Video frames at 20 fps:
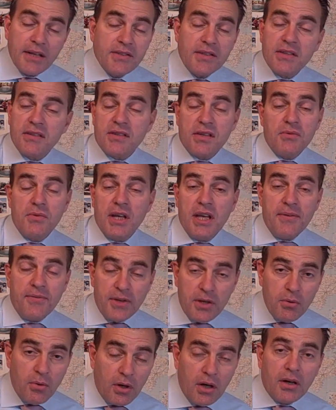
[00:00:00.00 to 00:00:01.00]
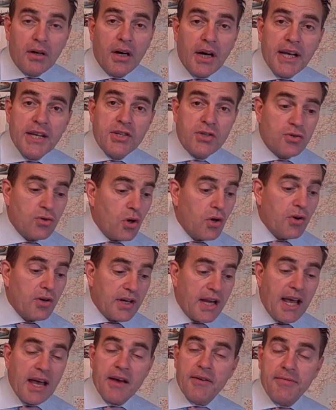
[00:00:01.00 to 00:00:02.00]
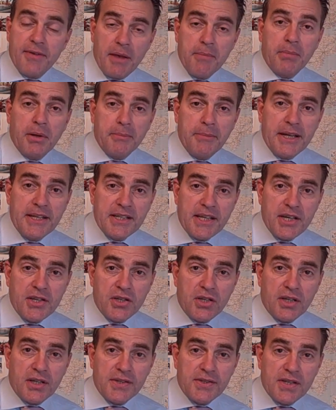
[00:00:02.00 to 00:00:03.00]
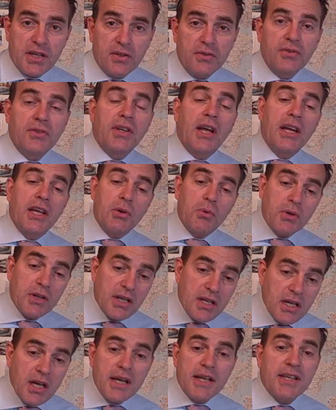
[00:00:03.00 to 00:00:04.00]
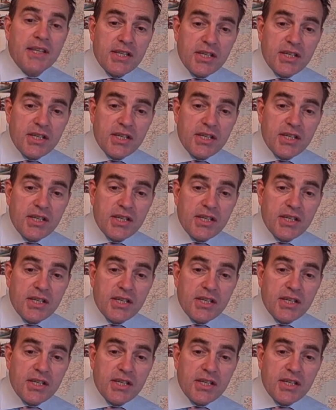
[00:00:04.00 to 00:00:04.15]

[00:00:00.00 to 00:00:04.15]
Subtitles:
so if you are a strong NAV implementation consultant and you want a nice,